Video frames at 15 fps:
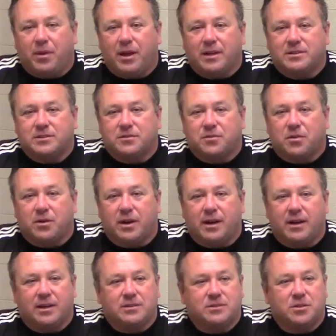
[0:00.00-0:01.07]
place for
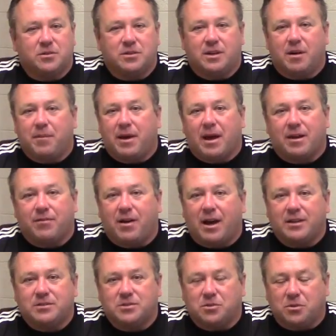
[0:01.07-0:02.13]
a, a student coming out of
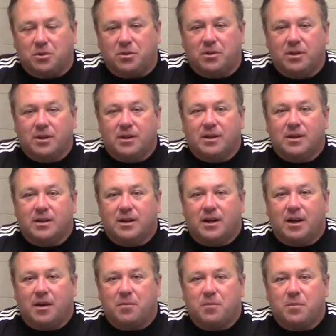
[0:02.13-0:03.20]
high school
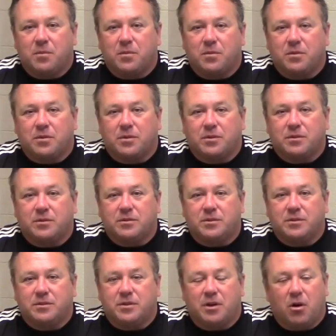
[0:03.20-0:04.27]
um,
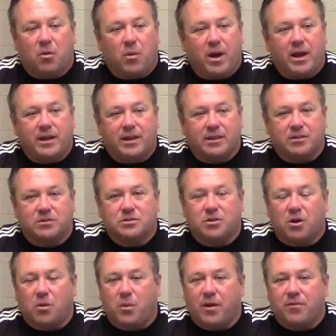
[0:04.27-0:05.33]
to go away and get their
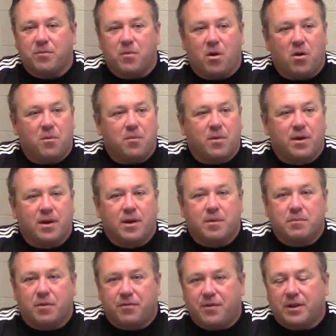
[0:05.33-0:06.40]
start away from home
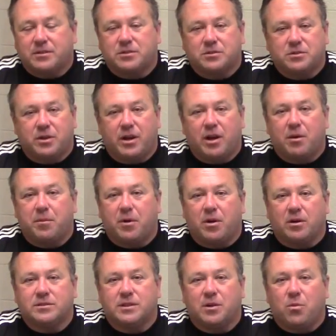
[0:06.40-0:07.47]
professors are here
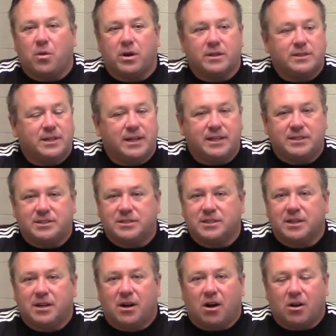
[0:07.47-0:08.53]
because they want to teach.
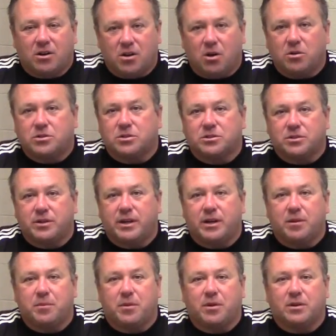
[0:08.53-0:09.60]
Our coaches are
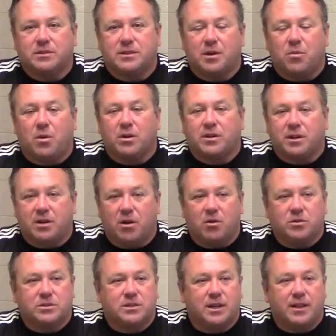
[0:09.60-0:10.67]
here because they want to
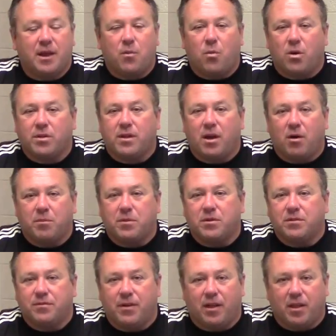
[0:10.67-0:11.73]
coach and they want to help
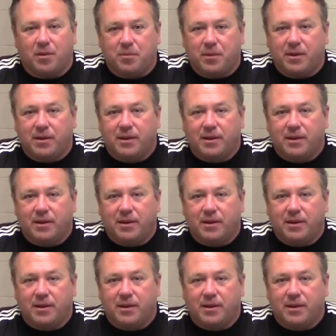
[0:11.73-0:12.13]
you develop